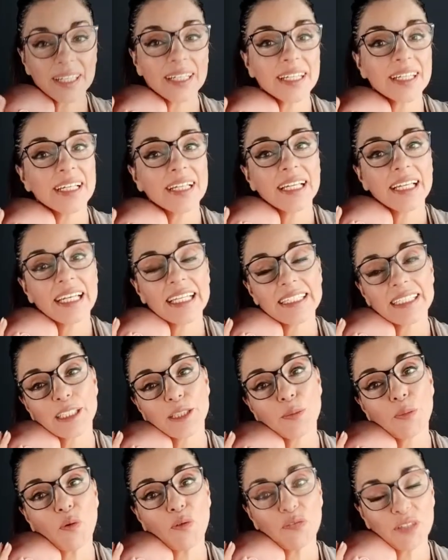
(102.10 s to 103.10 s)
The profile
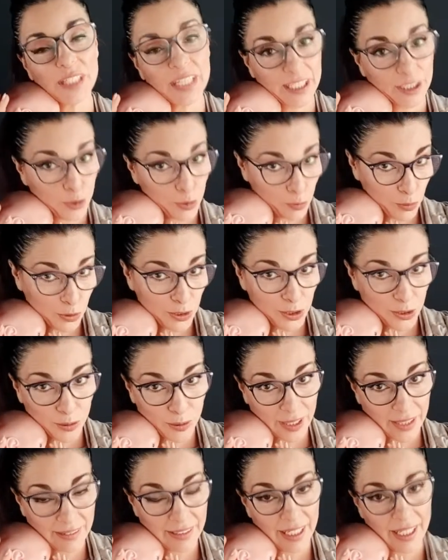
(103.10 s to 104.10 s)
carry position is a
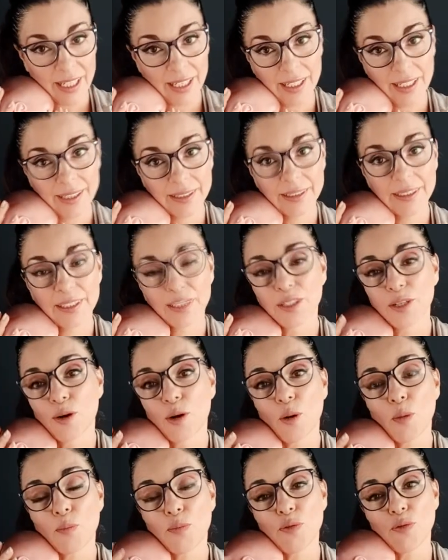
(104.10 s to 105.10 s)
lateral position,
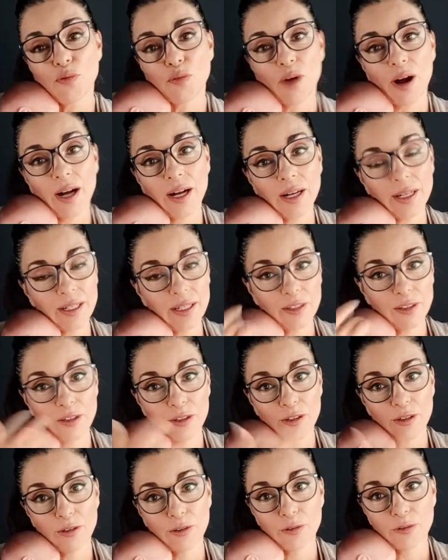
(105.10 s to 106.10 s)
meaning one of
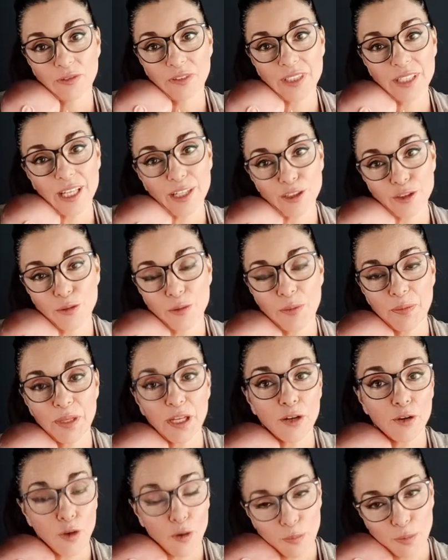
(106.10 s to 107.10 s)
his shoulders
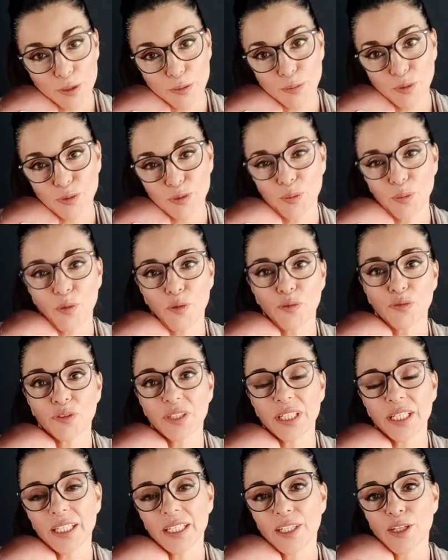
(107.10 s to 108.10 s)
and hip will be
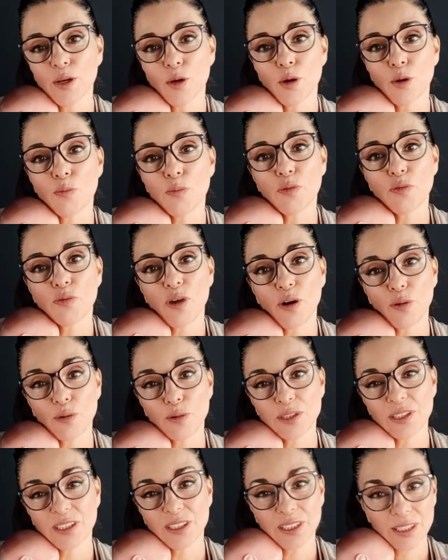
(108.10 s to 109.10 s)
facing
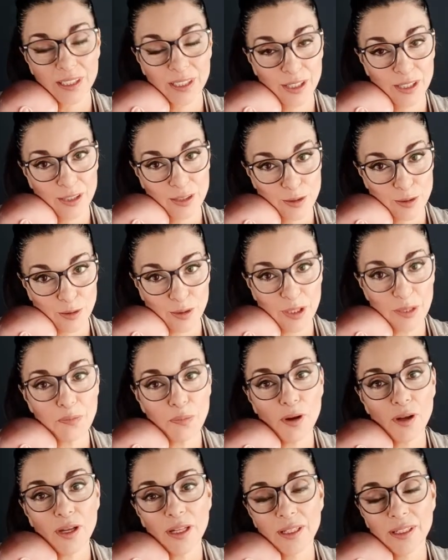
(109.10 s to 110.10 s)
outwards,
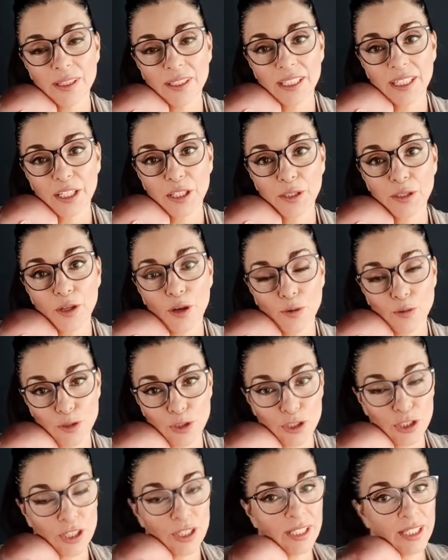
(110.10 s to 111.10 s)
and the opposite
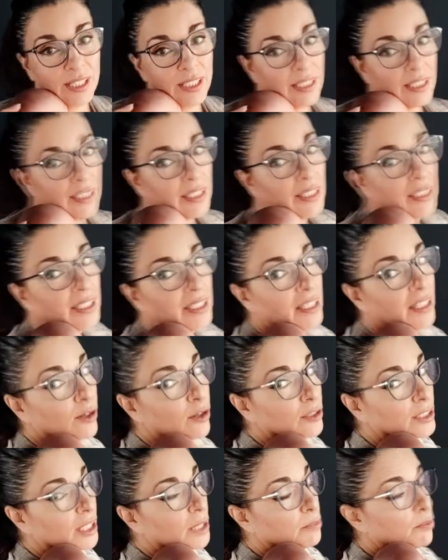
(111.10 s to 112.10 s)
shoulder and
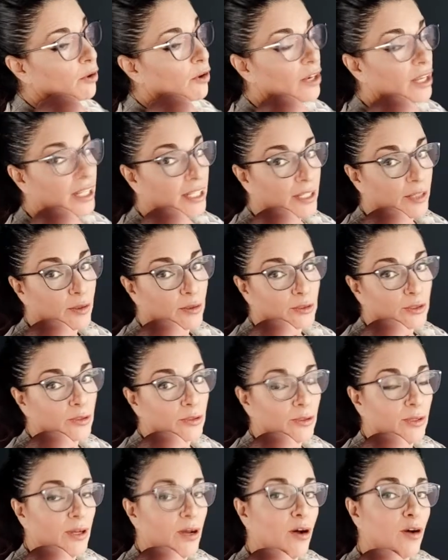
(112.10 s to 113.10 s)
hip will be
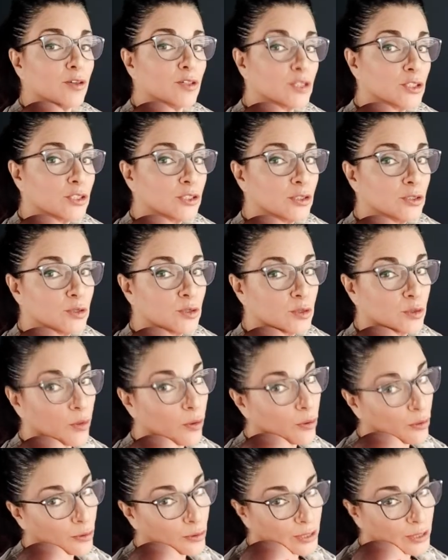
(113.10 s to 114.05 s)
placed against me.